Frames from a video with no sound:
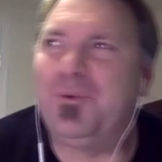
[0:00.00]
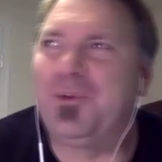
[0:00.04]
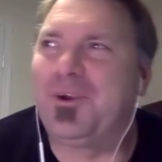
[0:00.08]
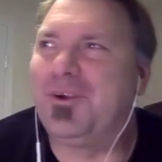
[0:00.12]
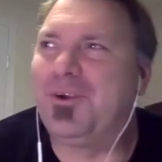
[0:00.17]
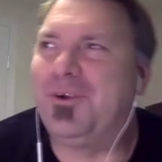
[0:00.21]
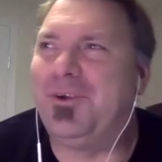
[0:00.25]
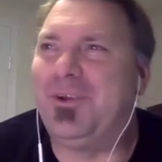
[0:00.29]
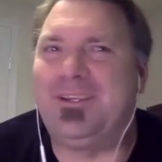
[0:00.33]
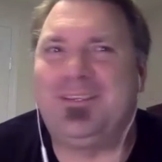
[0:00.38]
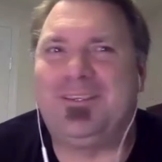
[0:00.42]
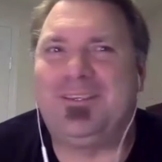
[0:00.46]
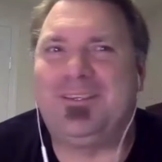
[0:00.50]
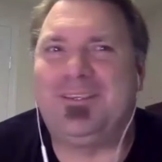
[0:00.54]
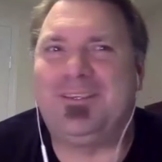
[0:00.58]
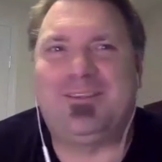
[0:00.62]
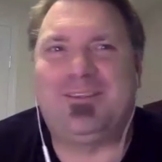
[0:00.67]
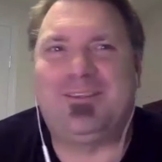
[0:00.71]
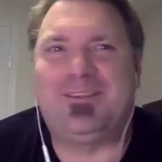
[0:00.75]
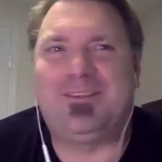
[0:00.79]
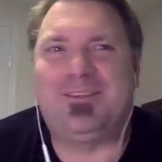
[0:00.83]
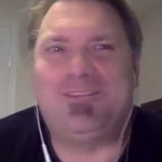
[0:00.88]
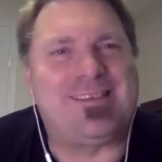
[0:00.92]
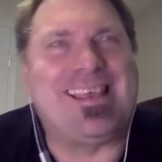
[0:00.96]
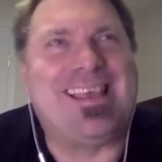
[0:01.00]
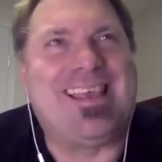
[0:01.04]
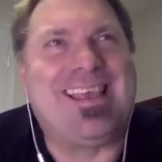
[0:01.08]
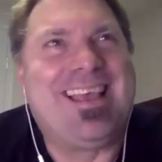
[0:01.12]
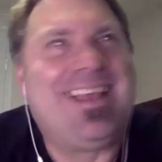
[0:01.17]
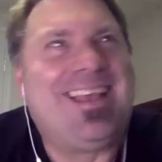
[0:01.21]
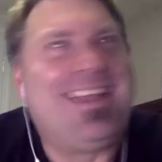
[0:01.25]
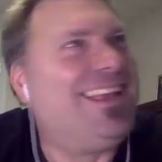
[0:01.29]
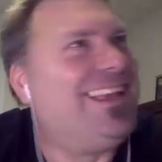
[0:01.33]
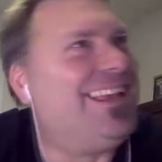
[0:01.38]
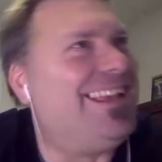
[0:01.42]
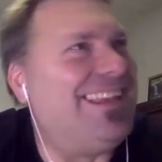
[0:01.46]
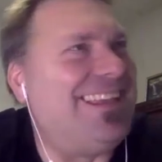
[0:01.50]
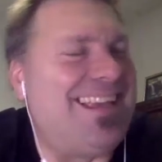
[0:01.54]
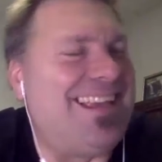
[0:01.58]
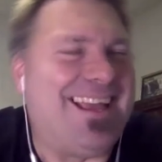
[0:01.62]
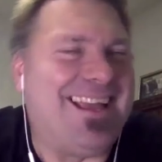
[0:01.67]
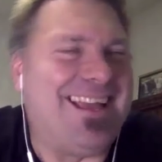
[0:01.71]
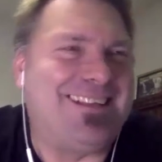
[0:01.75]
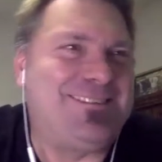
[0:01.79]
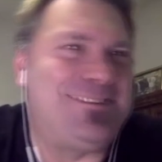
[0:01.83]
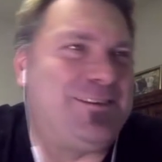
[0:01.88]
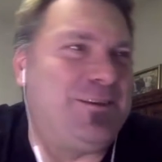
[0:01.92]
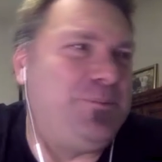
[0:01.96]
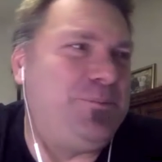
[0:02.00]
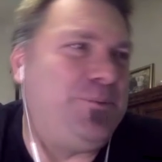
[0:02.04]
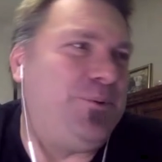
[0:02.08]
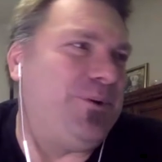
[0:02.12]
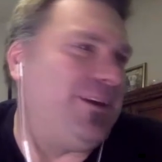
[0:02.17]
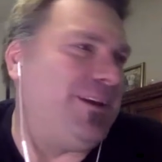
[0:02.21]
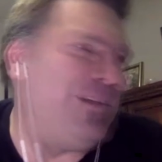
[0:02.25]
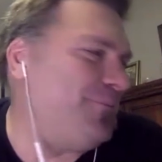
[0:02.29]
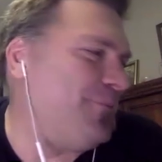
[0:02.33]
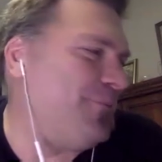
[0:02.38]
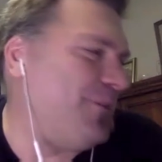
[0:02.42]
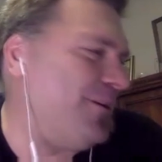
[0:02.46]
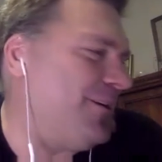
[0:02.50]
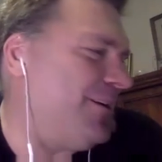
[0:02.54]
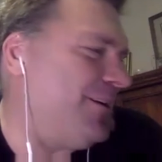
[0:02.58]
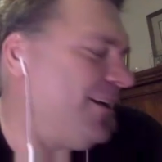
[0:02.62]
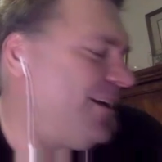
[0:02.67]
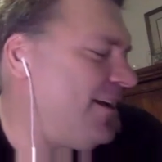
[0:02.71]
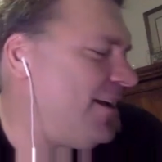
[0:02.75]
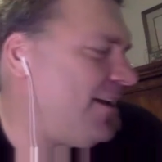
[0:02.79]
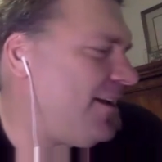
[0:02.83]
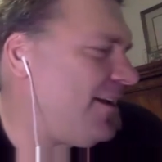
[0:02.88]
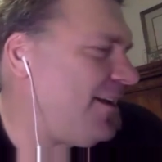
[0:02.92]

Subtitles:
we're going to. At some point, we're